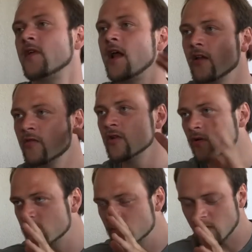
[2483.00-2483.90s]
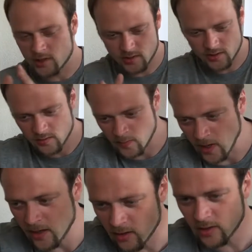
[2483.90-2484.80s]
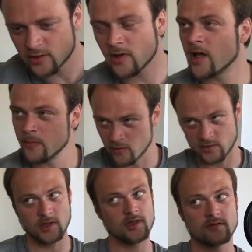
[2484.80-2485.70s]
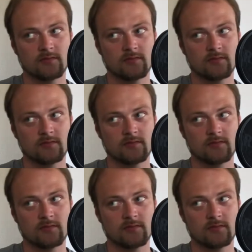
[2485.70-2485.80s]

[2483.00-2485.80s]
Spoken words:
that I don't know too much. Well, I know that you like music.